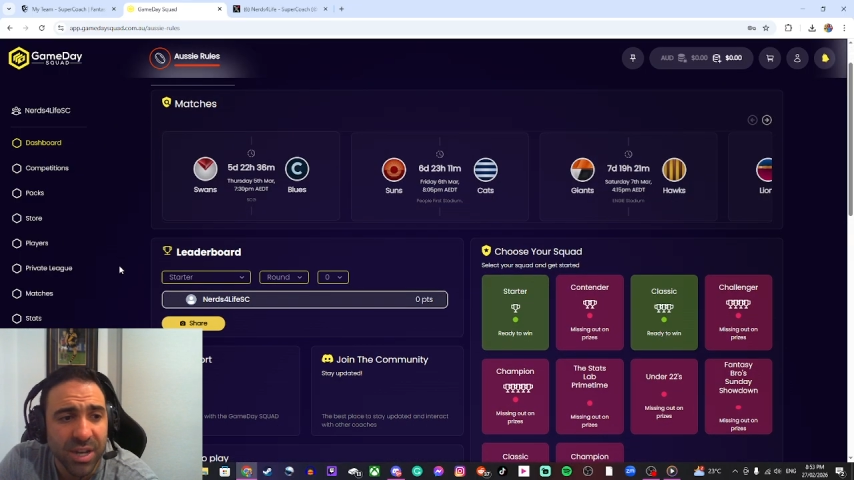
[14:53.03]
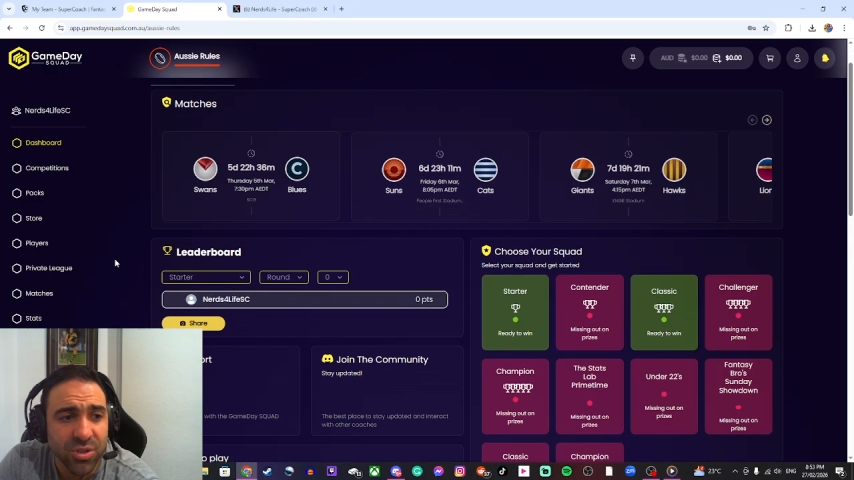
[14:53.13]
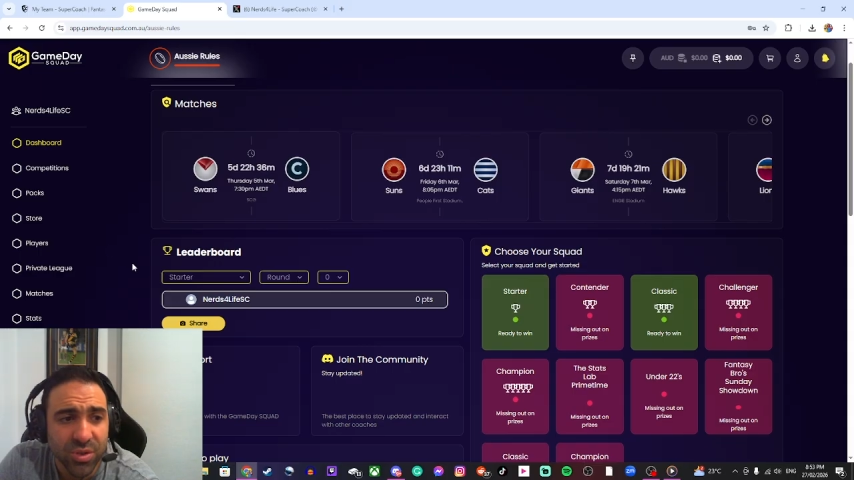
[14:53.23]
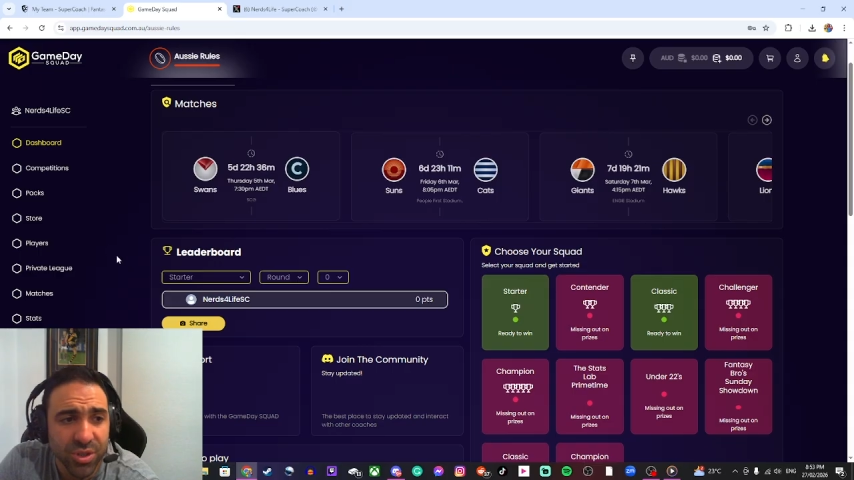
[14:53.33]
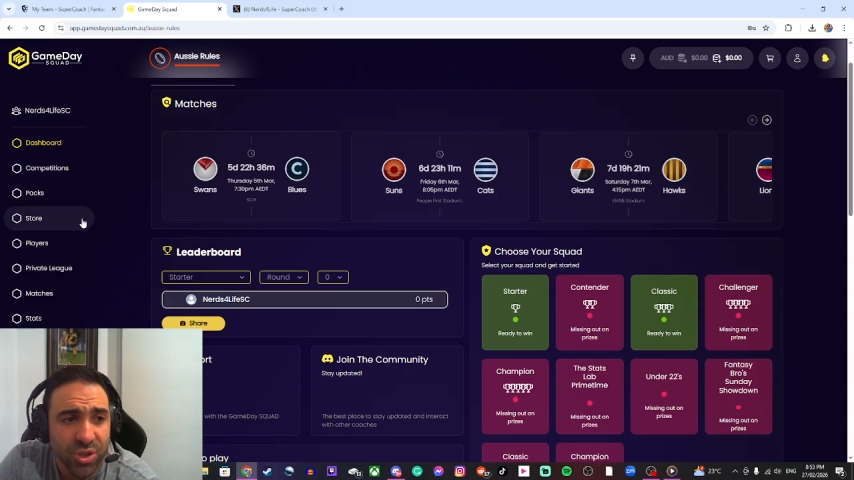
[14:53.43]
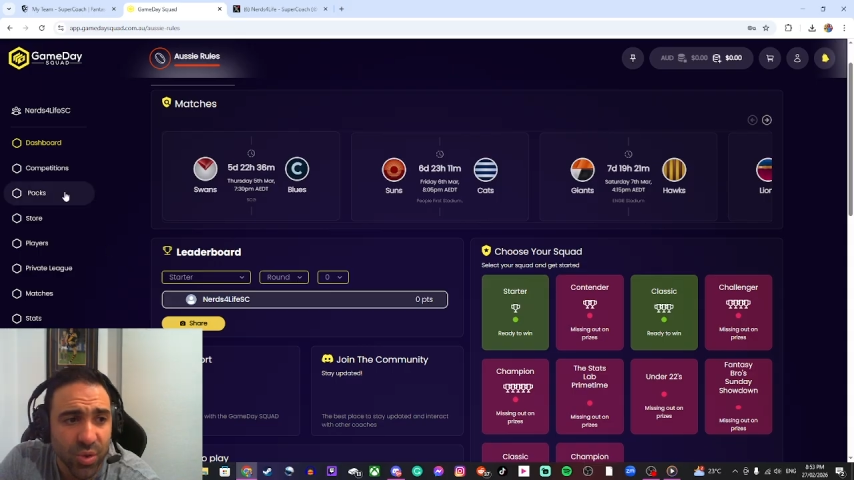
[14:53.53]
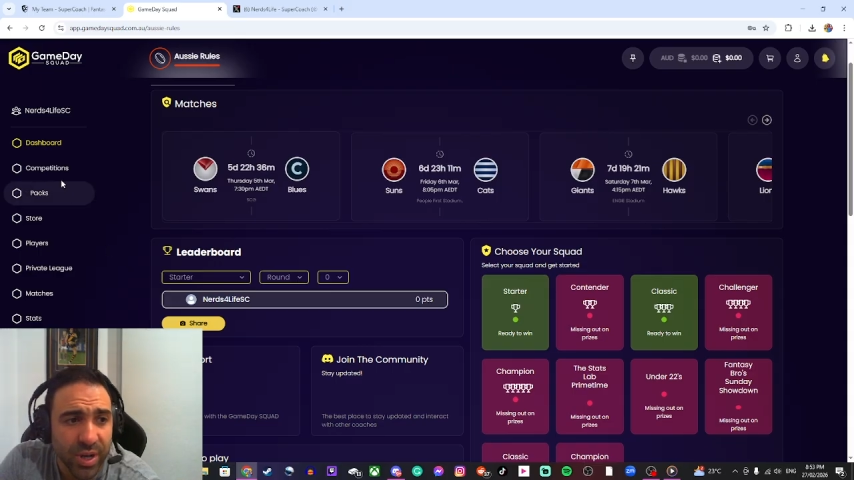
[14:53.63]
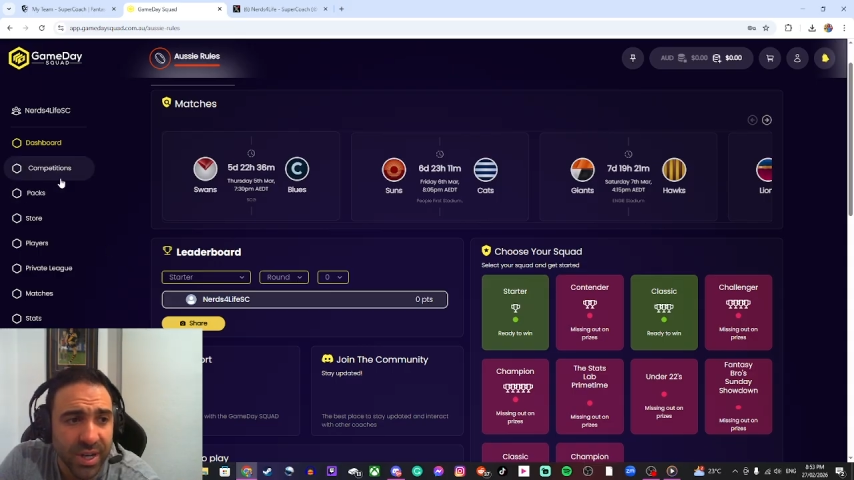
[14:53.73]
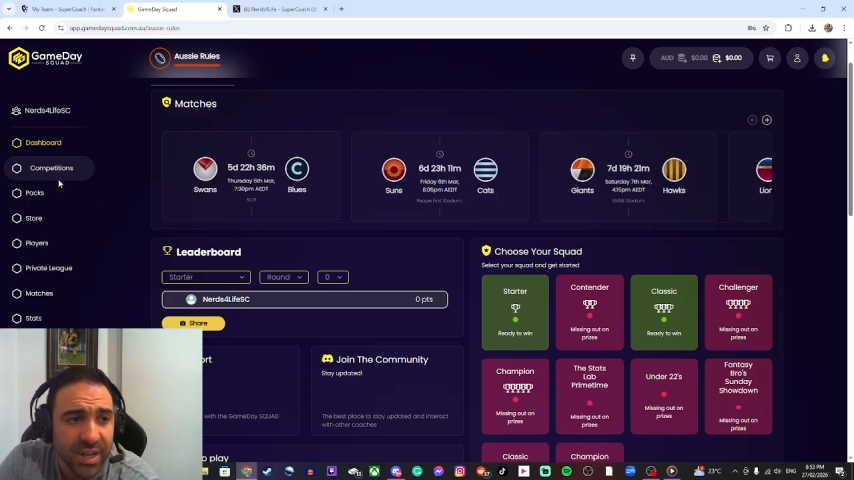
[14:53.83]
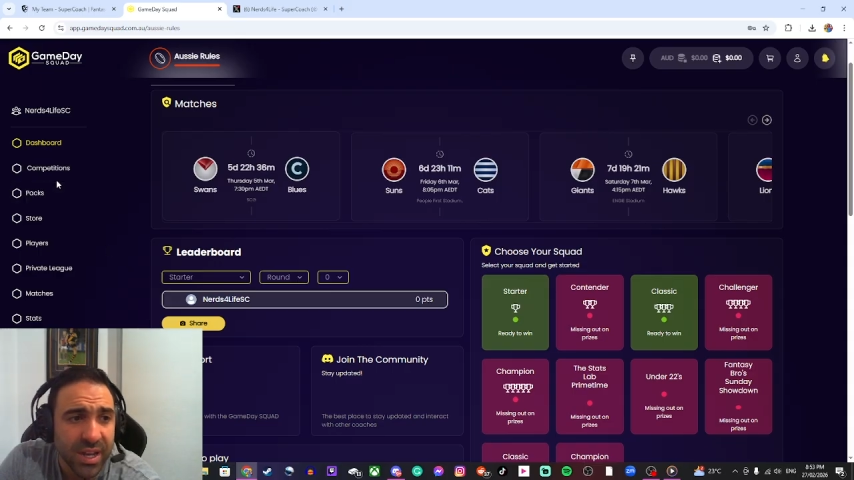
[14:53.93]
sure to
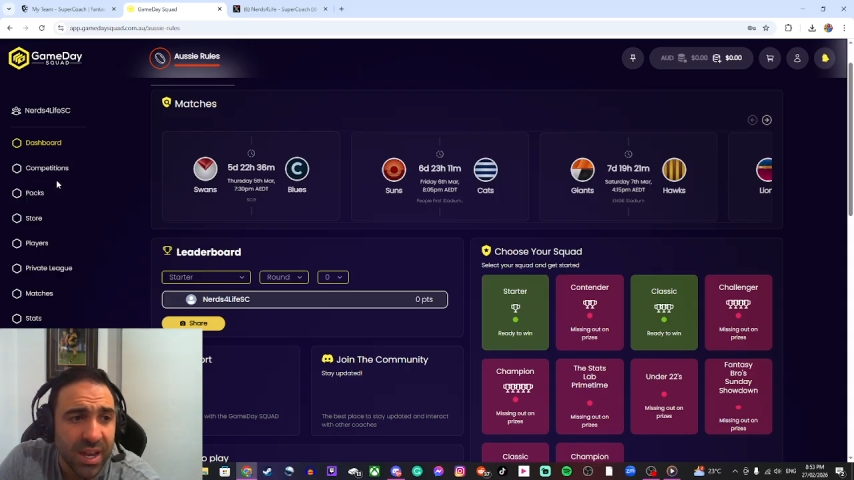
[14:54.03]
join